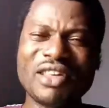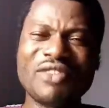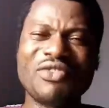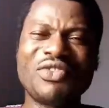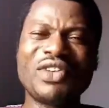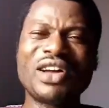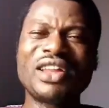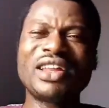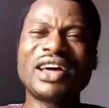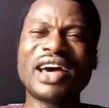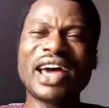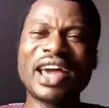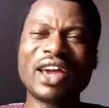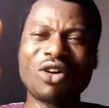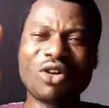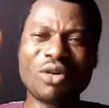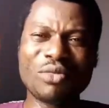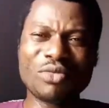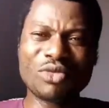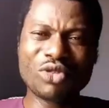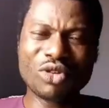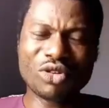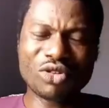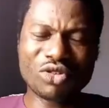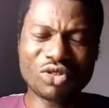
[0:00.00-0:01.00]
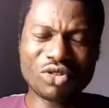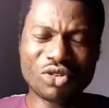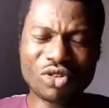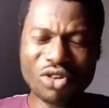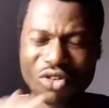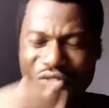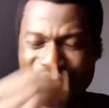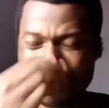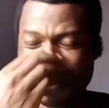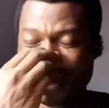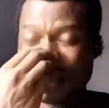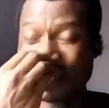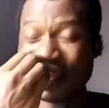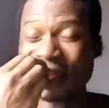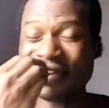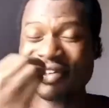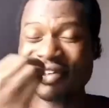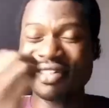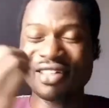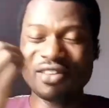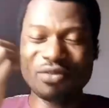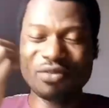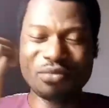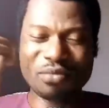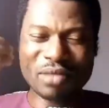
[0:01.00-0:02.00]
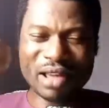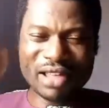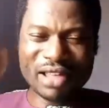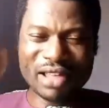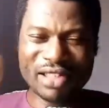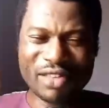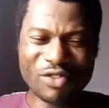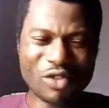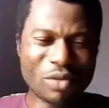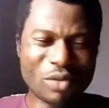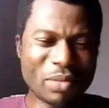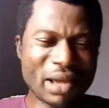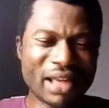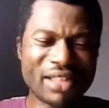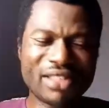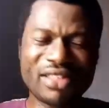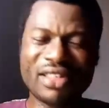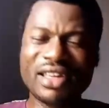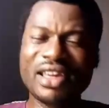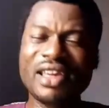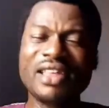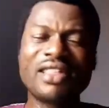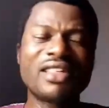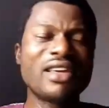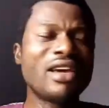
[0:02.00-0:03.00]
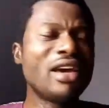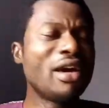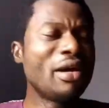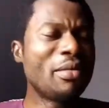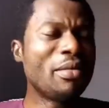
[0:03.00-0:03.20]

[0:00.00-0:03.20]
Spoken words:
Father, I come to your throne of grace, and I receive mercy for my sins,